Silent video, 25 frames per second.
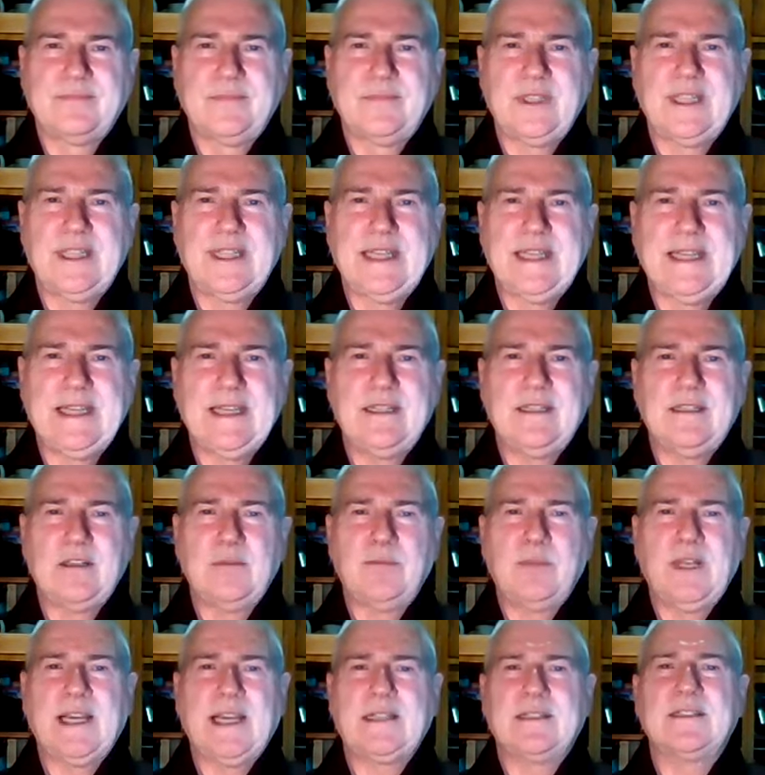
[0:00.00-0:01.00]
Breathing in
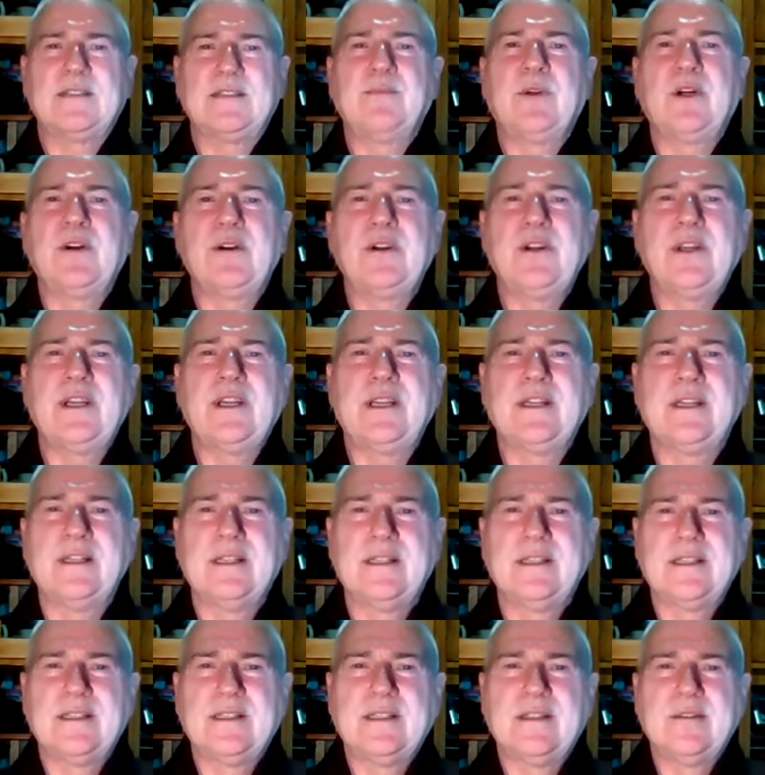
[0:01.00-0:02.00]
the black smoke,
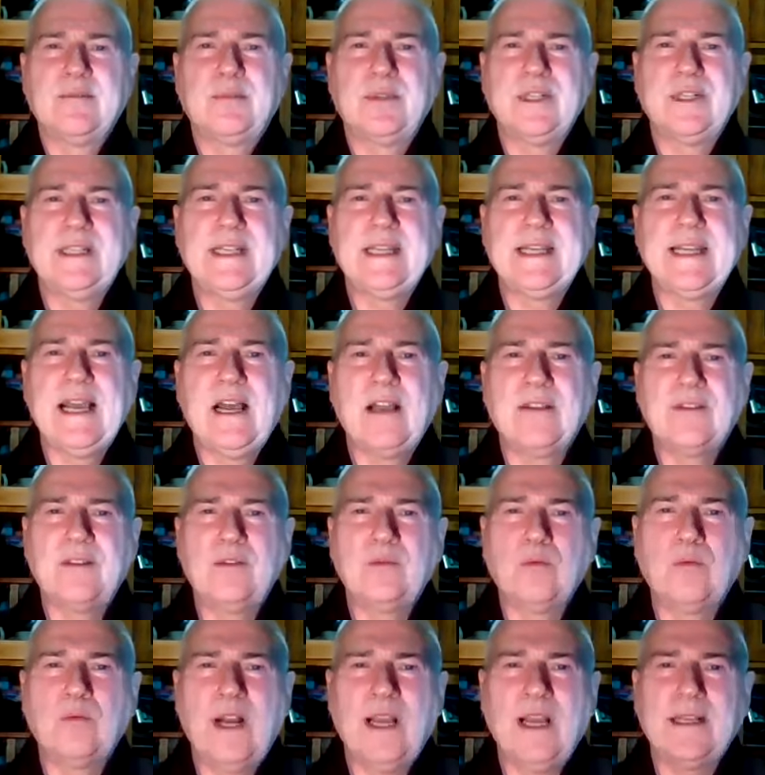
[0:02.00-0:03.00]
breathing out
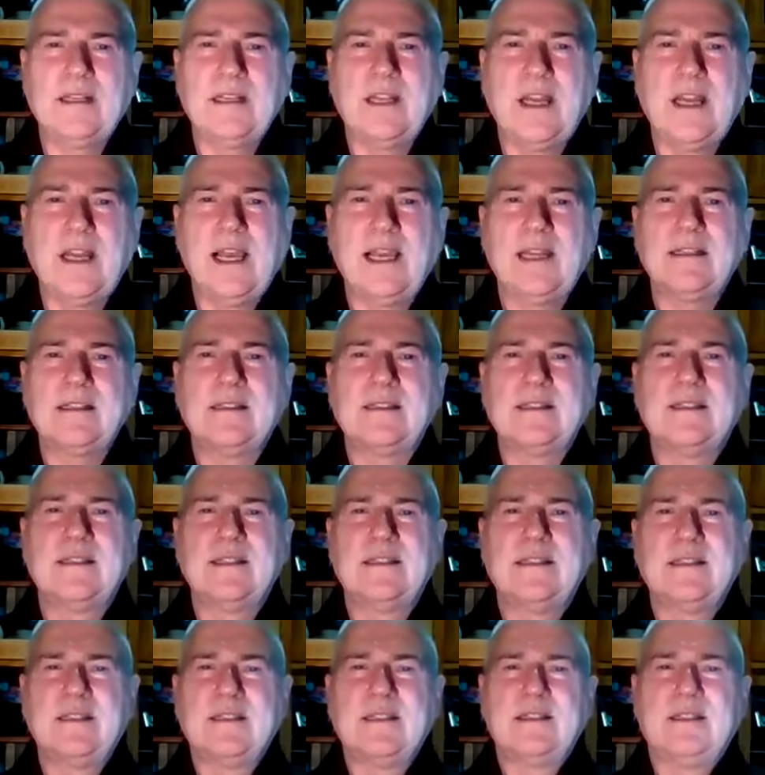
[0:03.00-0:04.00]
the white light,
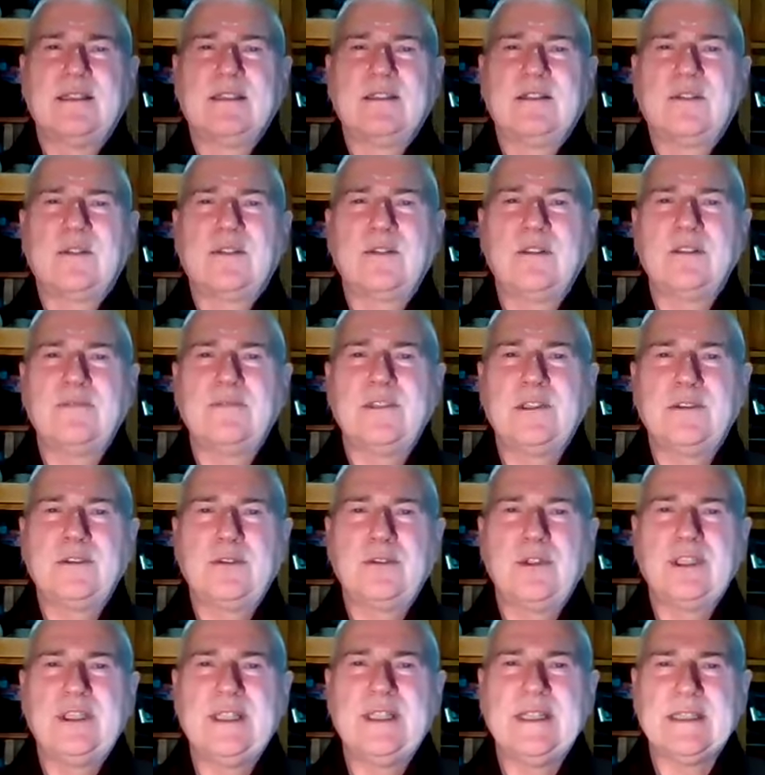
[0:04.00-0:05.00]
all of your
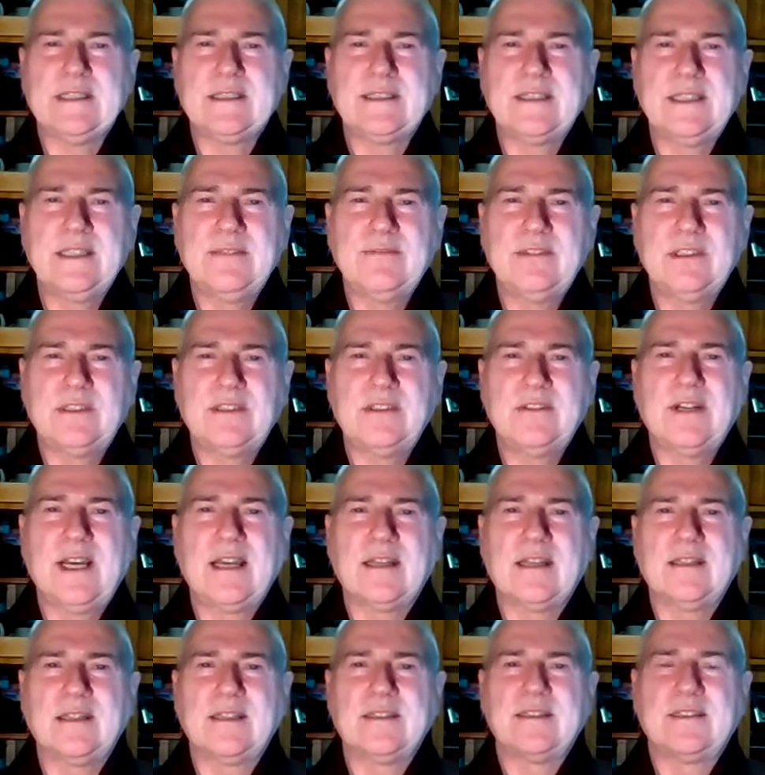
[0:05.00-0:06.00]
goodness, give it to
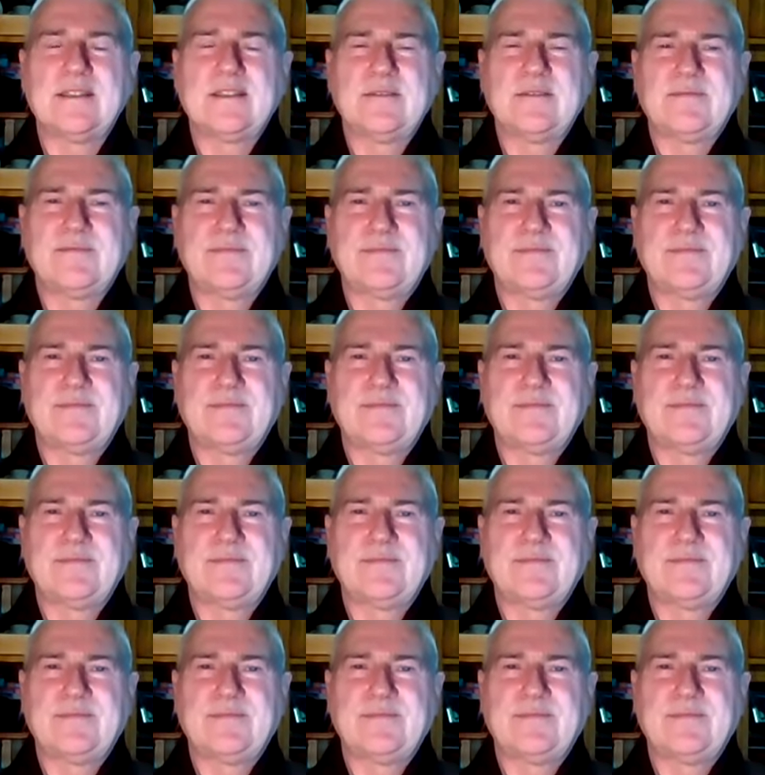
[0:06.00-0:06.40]
others.